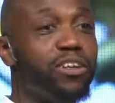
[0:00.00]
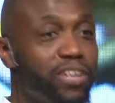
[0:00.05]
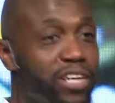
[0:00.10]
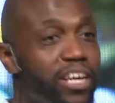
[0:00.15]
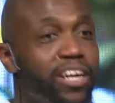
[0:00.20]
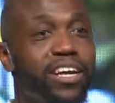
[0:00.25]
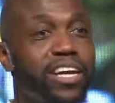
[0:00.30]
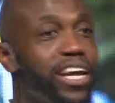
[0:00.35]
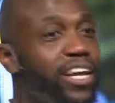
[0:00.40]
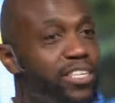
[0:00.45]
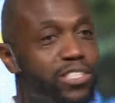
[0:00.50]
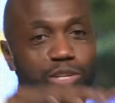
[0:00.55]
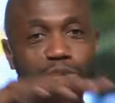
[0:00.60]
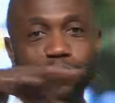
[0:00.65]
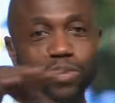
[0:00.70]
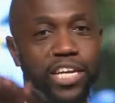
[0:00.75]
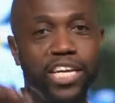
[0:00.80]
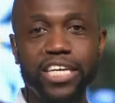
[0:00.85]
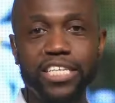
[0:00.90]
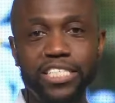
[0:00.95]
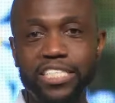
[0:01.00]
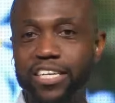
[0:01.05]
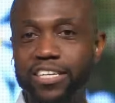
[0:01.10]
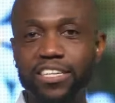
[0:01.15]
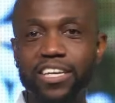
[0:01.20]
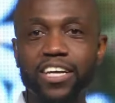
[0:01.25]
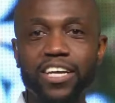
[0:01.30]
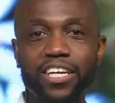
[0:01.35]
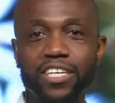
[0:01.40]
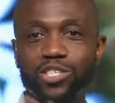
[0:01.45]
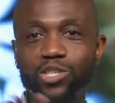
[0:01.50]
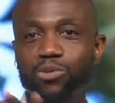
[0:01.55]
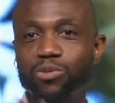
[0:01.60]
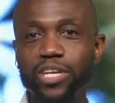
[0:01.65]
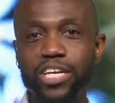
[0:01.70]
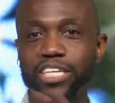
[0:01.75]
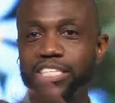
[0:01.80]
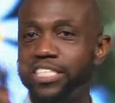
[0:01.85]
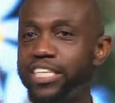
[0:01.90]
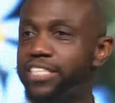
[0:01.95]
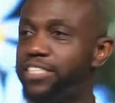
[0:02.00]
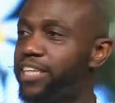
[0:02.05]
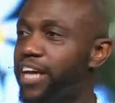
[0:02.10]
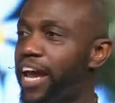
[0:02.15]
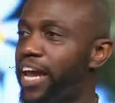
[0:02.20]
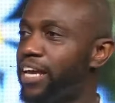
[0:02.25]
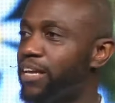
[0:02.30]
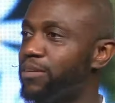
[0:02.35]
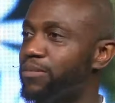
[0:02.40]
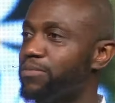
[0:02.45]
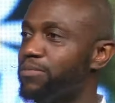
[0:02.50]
Yeah, ain't tune in just tune in just to hate them.